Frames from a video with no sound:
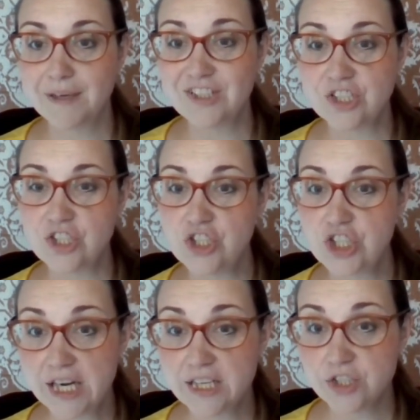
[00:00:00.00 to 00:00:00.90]
by just
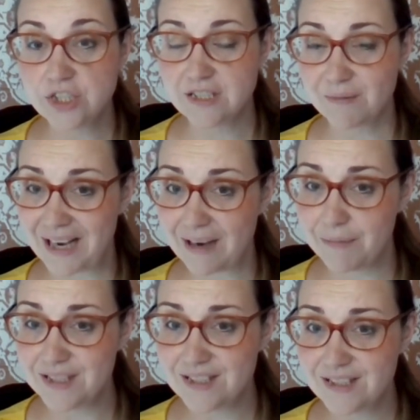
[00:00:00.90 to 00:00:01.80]
changing some
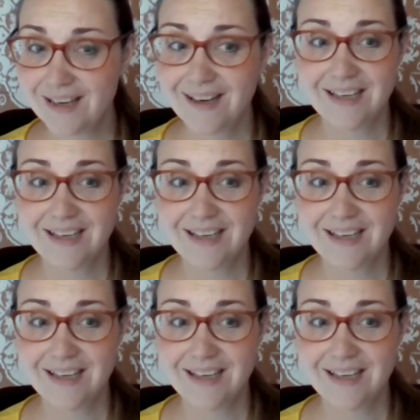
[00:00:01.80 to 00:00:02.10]
habits